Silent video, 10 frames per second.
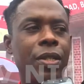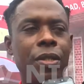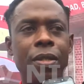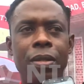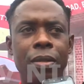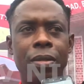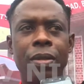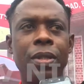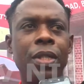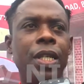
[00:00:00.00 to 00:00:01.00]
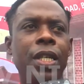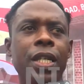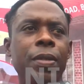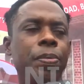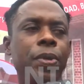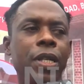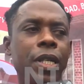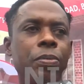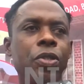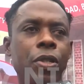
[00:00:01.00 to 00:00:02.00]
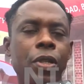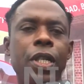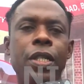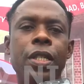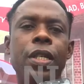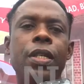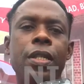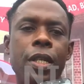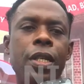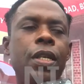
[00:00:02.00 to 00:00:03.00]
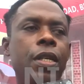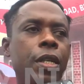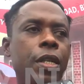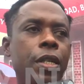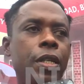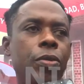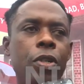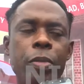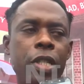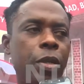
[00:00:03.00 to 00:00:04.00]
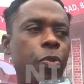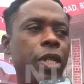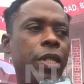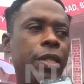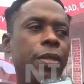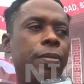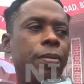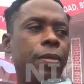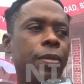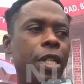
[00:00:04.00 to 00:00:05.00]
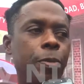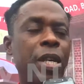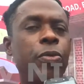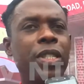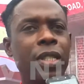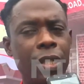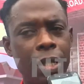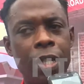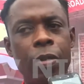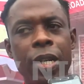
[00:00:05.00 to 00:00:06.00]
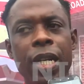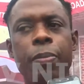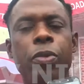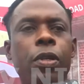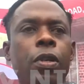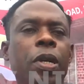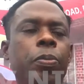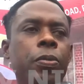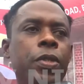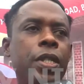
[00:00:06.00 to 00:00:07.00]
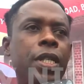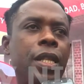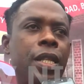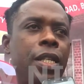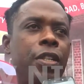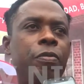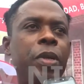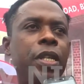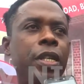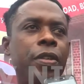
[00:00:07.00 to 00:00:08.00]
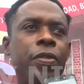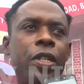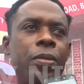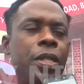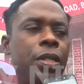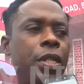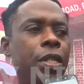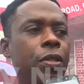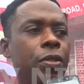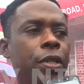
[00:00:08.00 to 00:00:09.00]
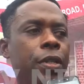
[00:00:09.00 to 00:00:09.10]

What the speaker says: Just take a leap, and I'm sure that they will not be disappointed. Especially with a company like Global Property, I think they've made a name for themselves in the industry.